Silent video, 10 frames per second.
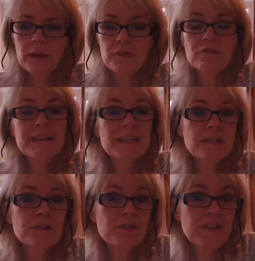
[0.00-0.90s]
that
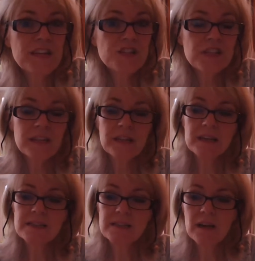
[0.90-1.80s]
release a lot of energy in
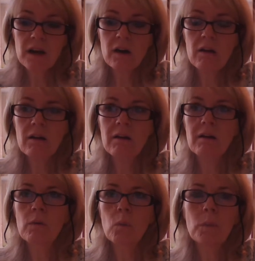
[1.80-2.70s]
us
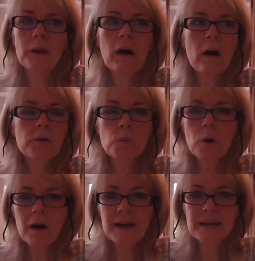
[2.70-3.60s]
are what we're
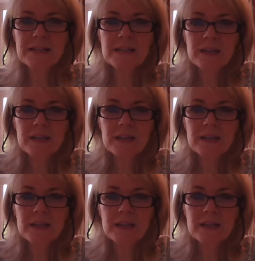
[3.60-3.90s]
hardwired